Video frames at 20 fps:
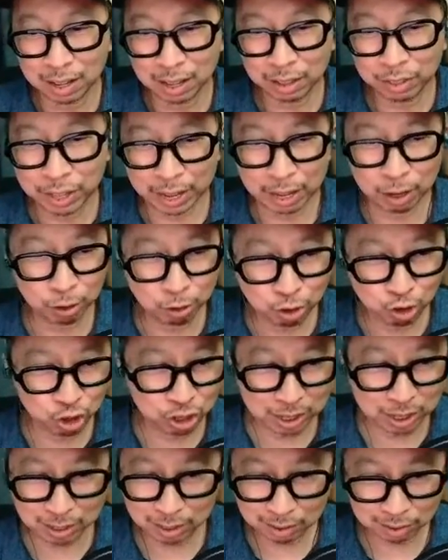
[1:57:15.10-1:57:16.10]
The
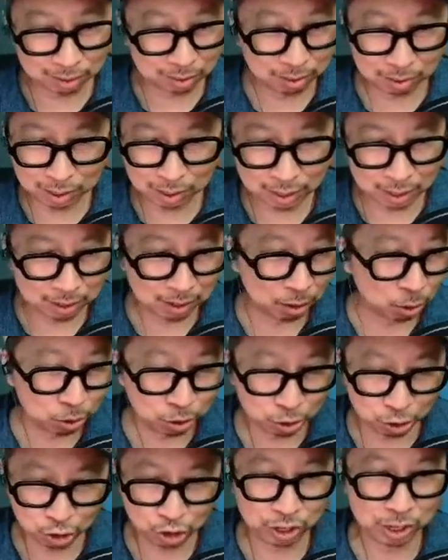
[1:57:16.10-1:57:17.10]
LG C or
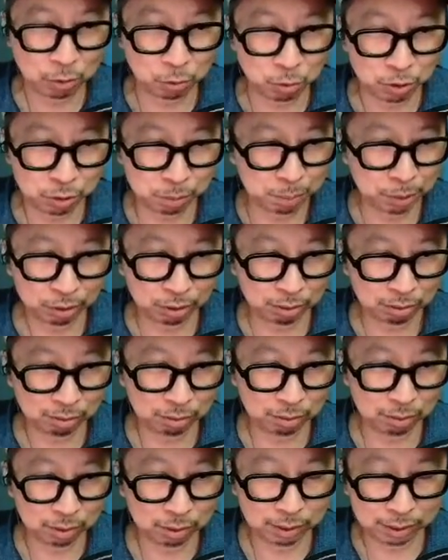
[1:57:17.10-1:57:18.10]
G was
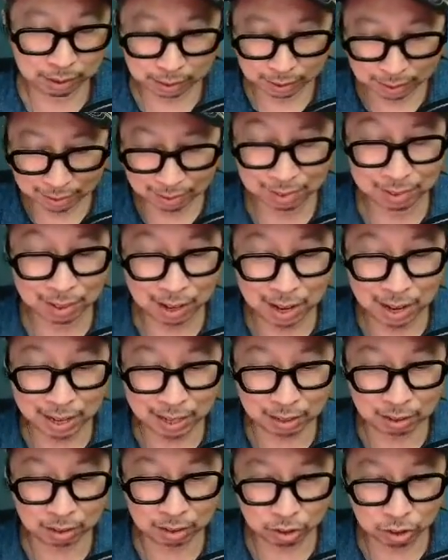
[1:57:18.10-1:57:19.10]

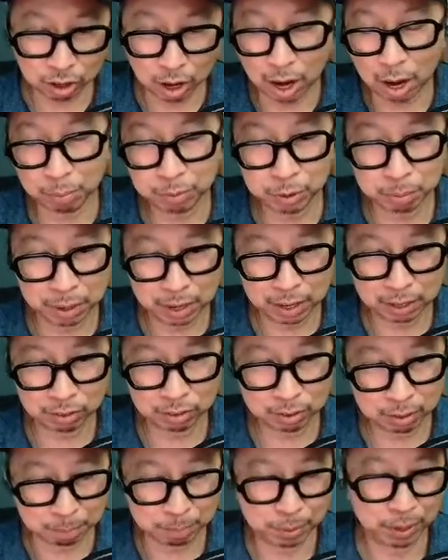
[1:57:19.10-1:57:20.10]
designed to
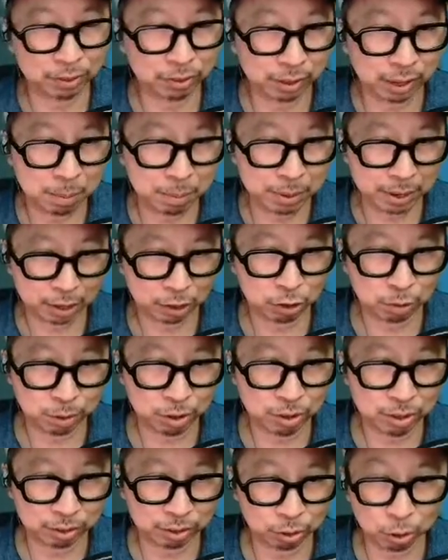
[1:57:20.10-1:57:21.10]
optimize the best gaming
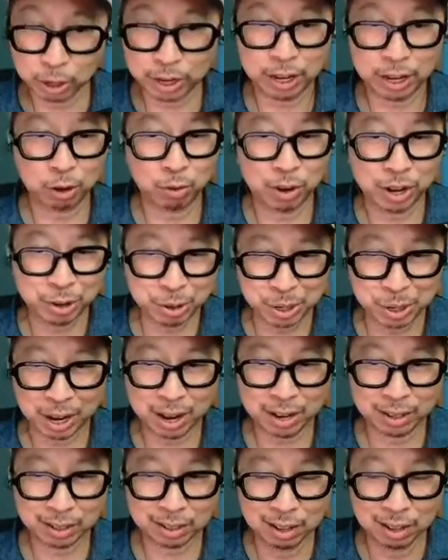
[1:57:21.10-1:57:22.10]
experience. Okay, great, you
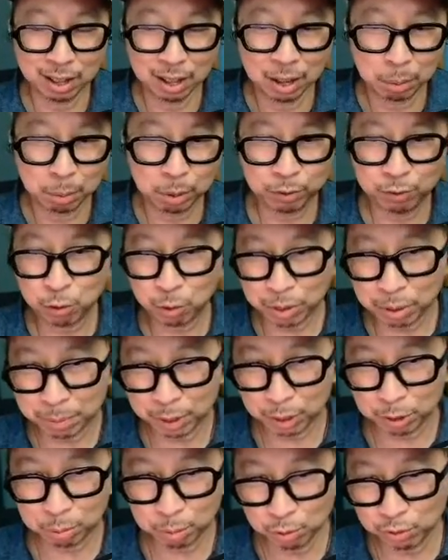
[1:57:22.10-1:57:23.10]
got it. But if you want the
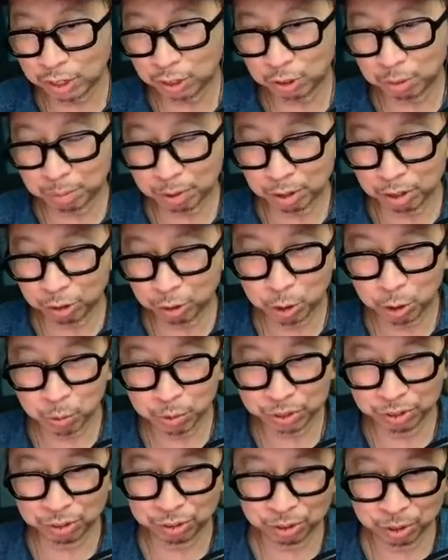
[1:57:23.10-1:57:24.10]
best movie experience, you go
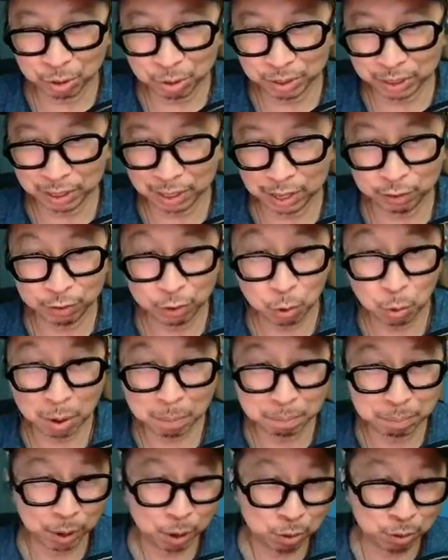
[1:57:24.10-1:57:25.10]
with a Sony. And if you
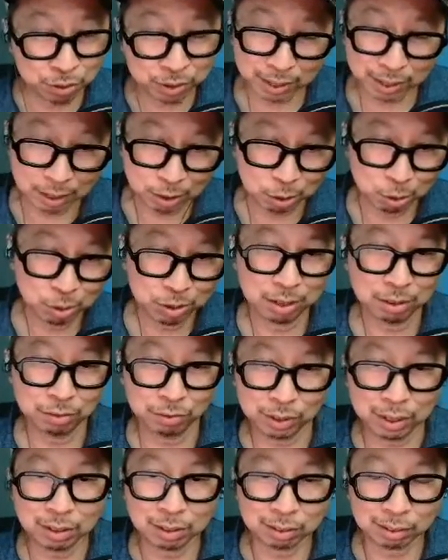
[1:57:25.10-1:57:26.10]
want both, get 2
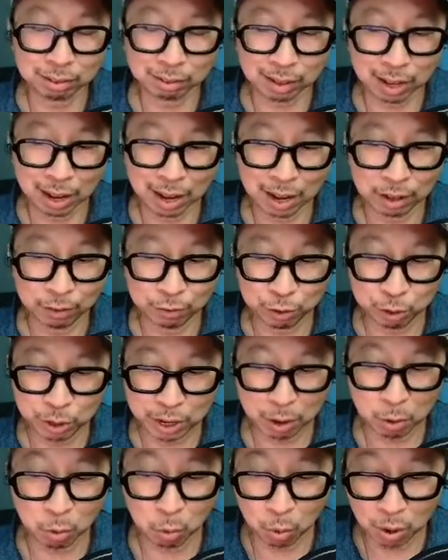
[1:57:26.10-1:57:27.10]
TVs. And if you
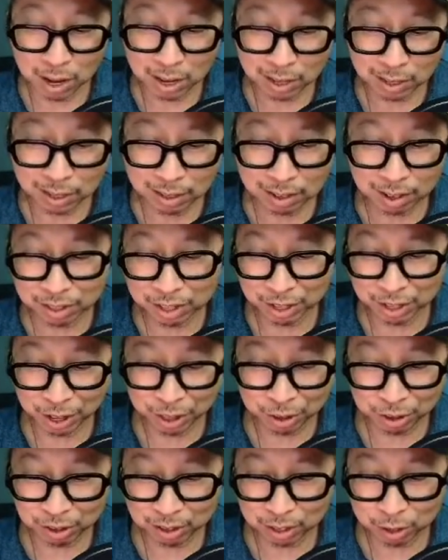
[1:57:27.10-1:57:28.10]
get one and not the
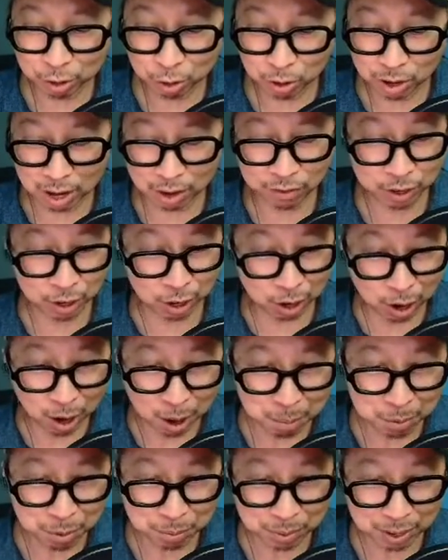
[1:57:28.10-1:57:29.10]
other, you're having a
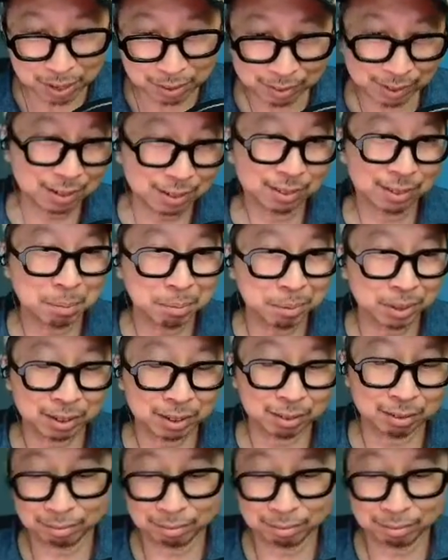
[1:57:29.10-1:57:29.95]
compromise. Accept it.